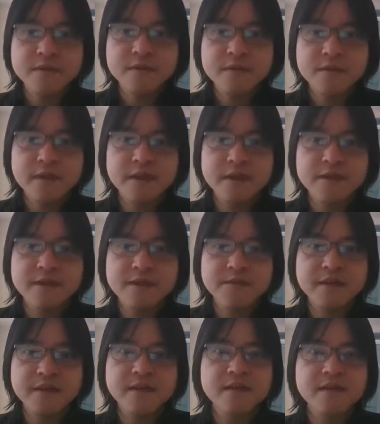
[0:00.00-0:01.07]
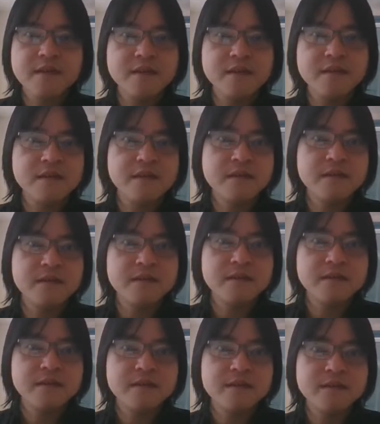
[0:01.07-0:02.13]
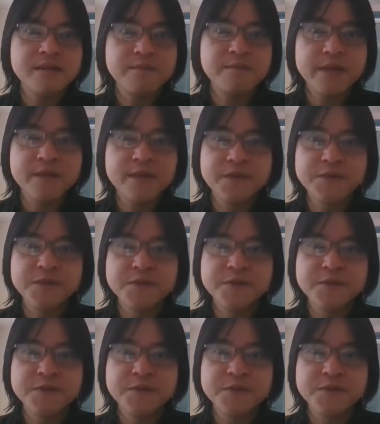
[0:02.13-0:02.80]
I heard something. Is it me or you?